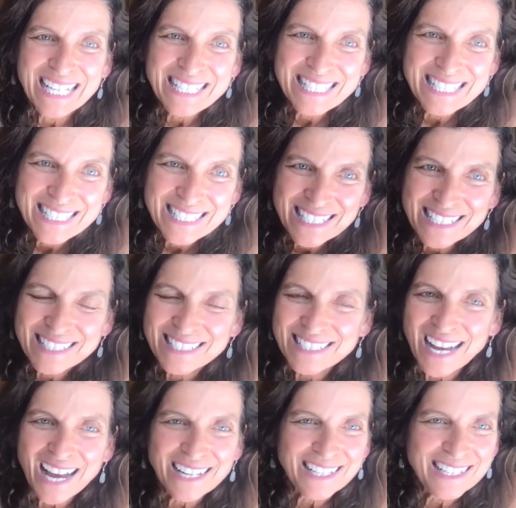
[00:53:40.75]
It's
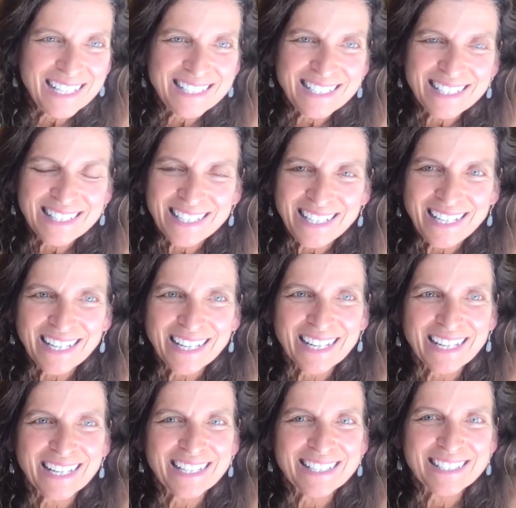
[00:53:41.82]
not an easy
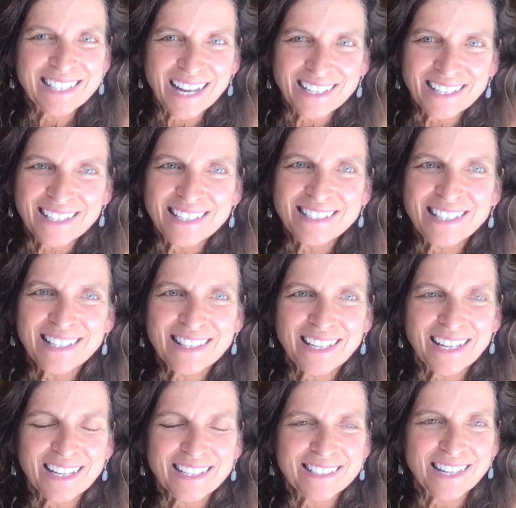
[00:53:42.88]
thing. It's not an easy
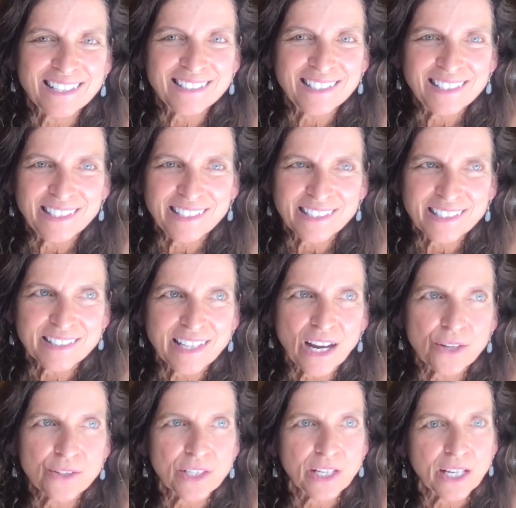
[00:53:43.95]
thing. It's not as easy as it
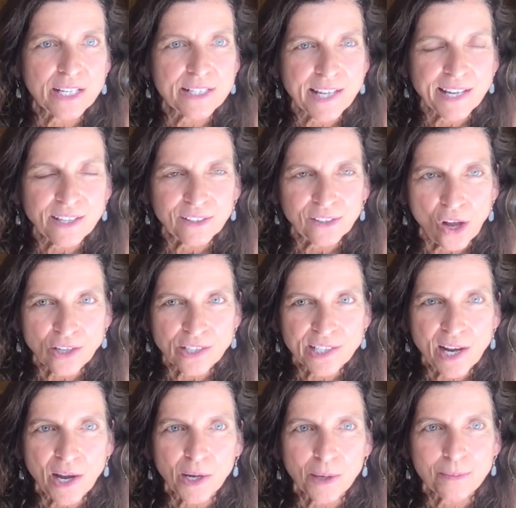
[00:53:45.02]
sounds, and it can take a long
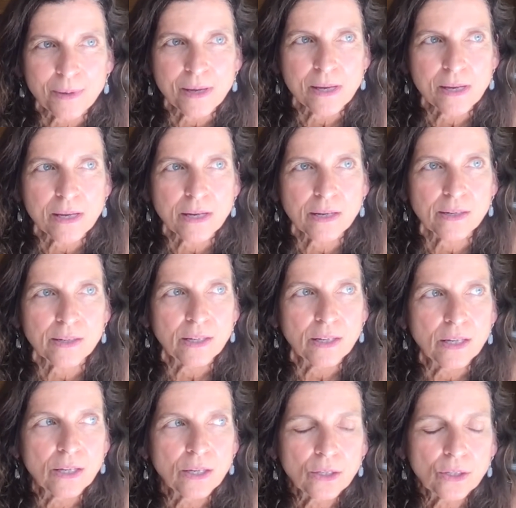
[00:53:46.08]
time. And,
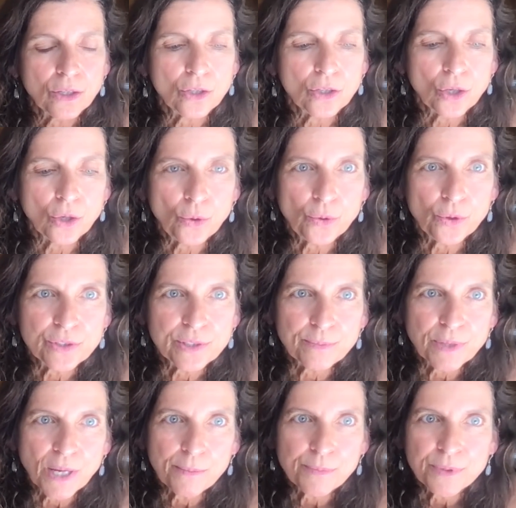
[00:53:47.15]

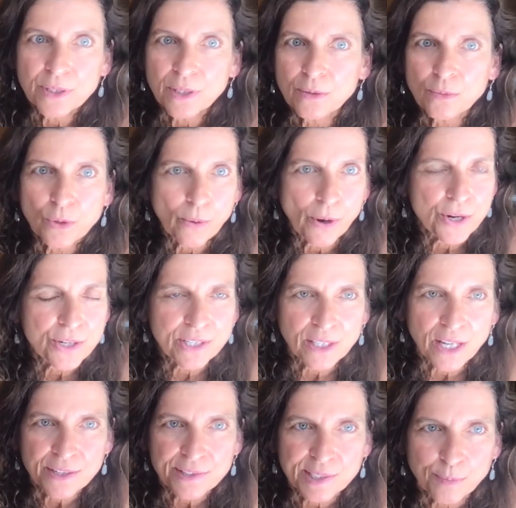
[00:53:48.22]
sometimes it requires a
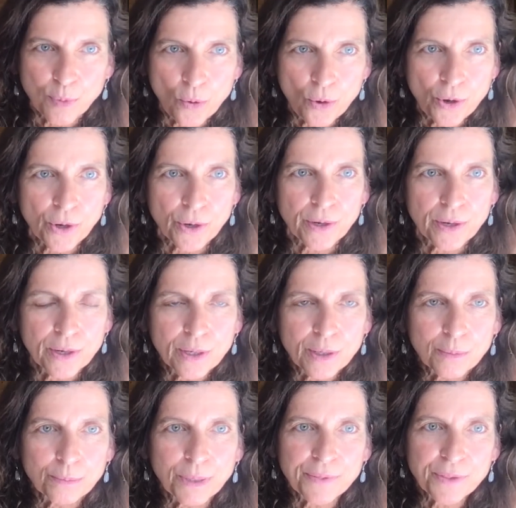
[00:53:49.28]
lot of support.
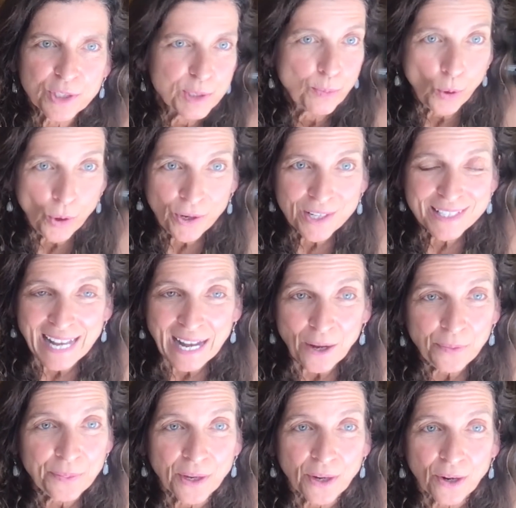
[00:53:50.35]
but the support is
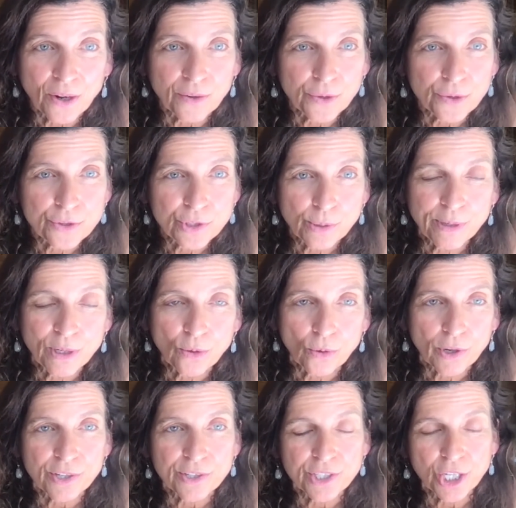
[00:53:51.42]
out there. There's so many
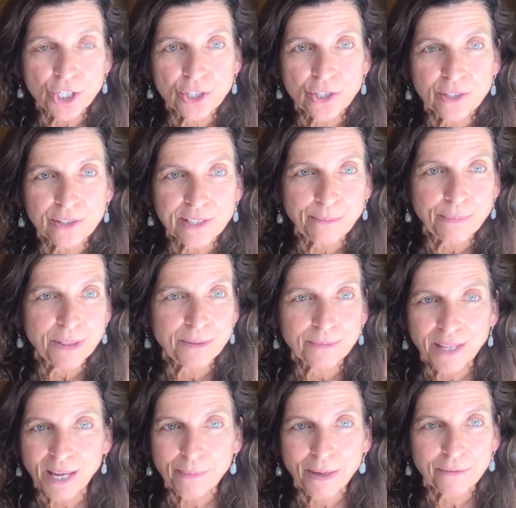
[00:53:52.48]
organizations. I'm
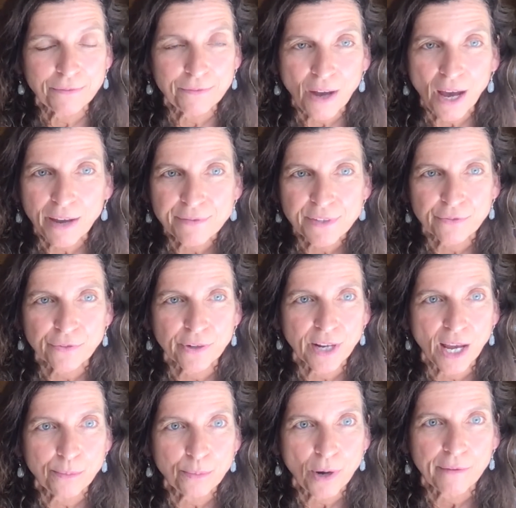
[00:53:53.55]
on 5 different
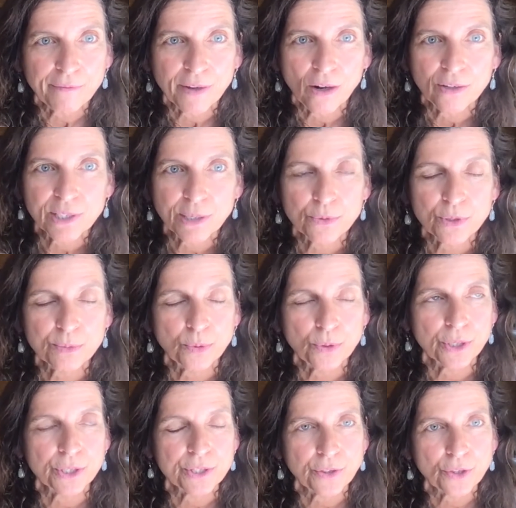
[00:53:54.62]
nonprofit Alzheimer's
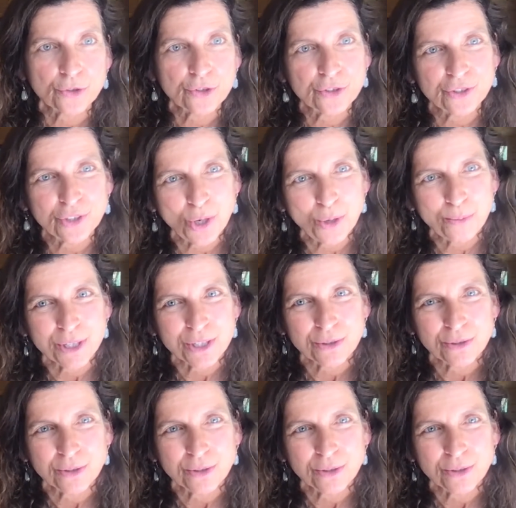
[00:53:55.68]
boards. There's so